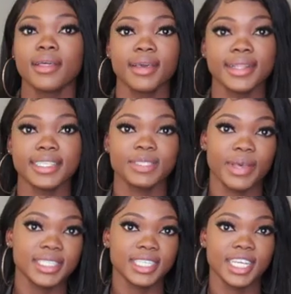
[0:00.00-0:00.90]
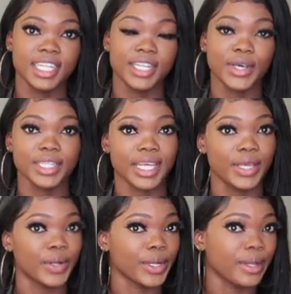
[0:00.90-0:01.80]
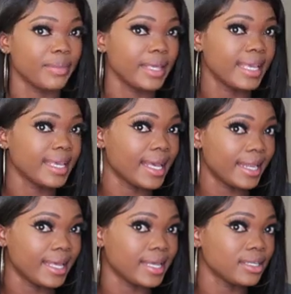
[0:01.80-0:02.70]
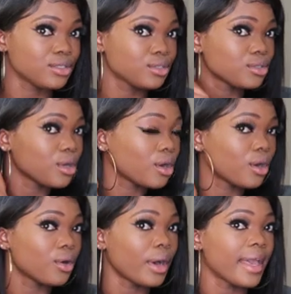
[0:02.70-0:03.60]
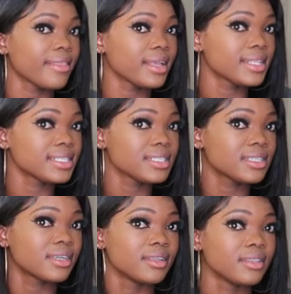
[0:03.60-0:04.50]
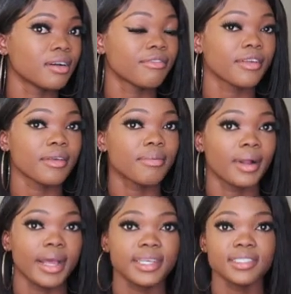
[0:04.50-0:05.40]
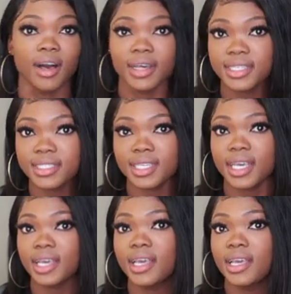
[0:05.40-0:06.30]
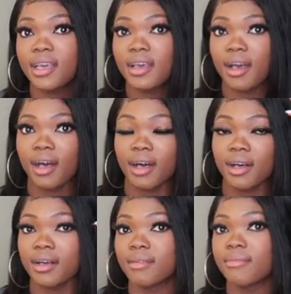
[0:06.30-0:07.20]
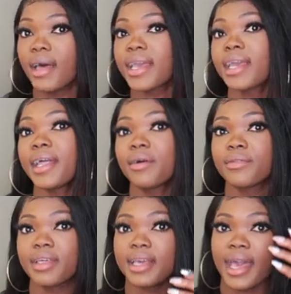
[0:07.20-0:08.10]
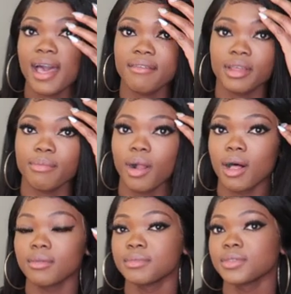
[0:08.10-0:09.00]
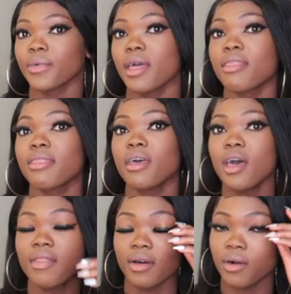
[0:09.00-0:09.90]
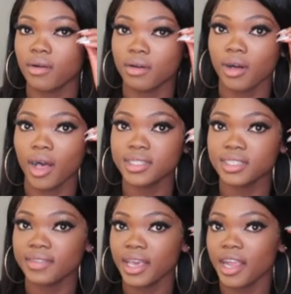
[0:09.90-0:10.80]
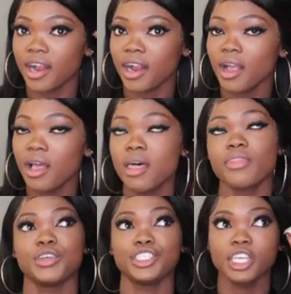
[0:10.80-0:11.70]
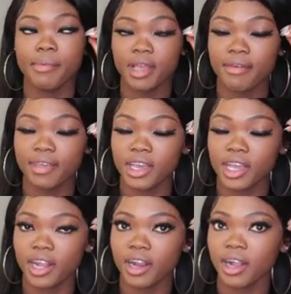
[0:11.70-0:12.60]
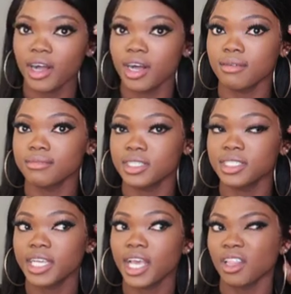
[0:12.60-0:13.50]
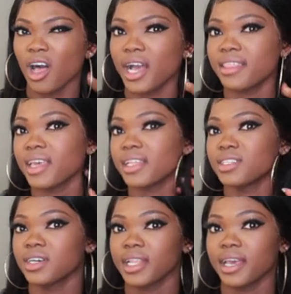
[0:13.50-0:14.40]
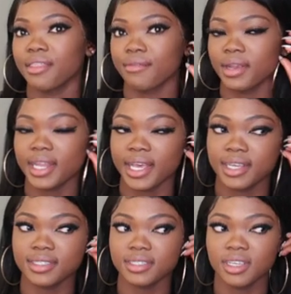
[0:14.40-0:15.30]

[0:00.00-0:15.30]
this is basically the look that you're going to be getting. So I think this is a good look for the price, honestly. I don't think I have any problems with the cost of the hair. The shipping of the hair didn't take long. I think it took like 3 days